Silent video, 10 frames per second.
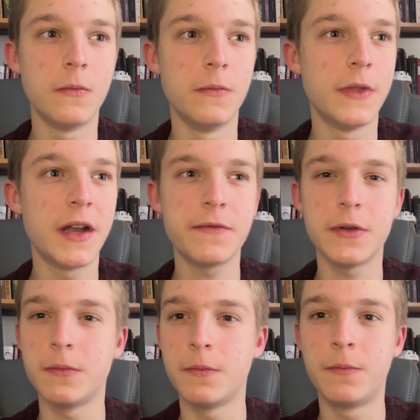not
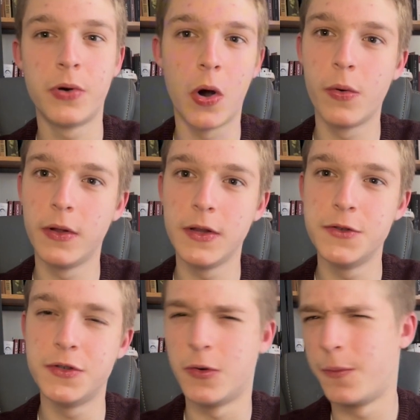even
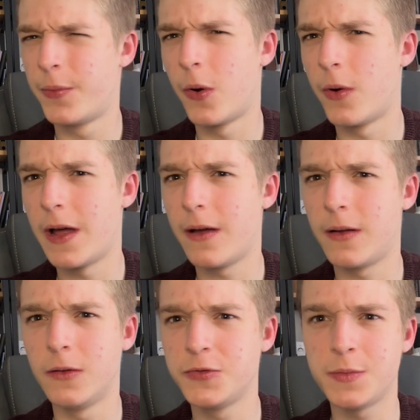pro-religion or
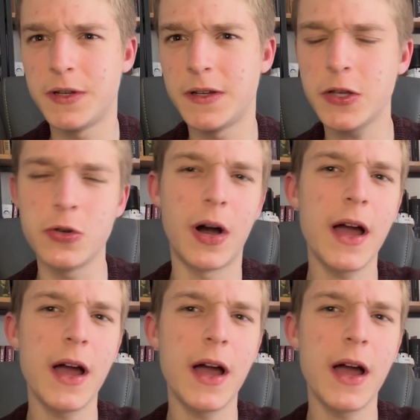pro-LGBTQ.